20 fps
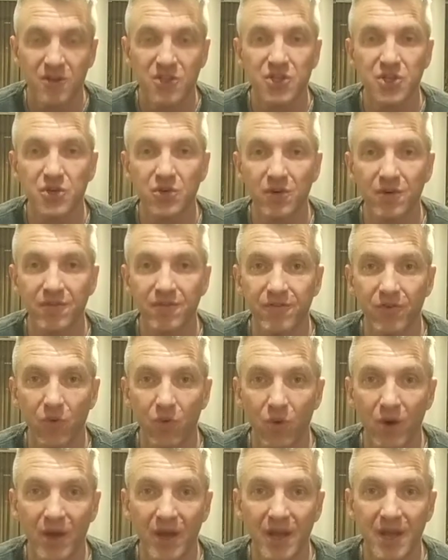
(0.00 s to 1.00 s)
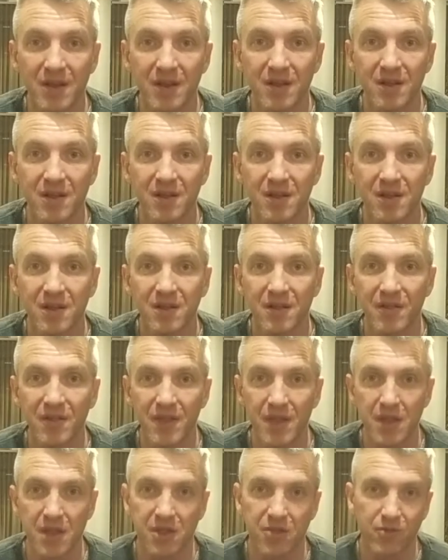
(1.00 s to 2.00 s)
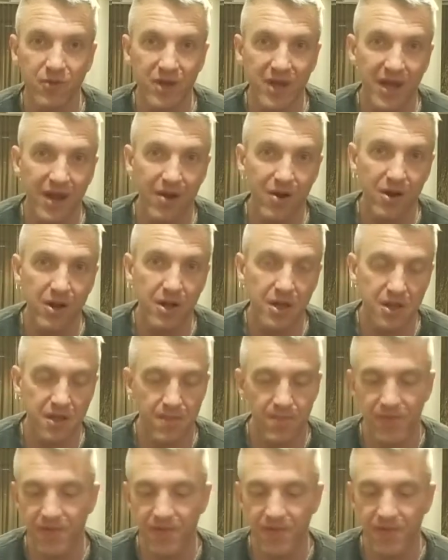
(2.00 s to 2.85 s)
to avoid these 3 areas.